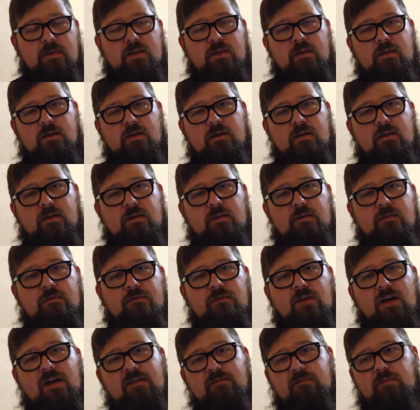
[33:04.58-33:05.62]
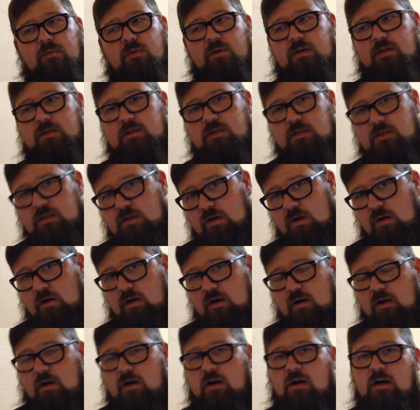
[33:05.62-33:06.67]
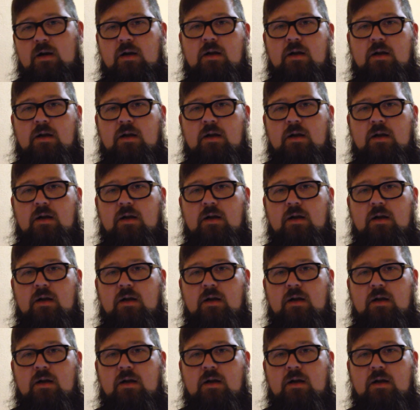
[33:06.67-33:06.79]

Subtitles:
and the five-pointed star.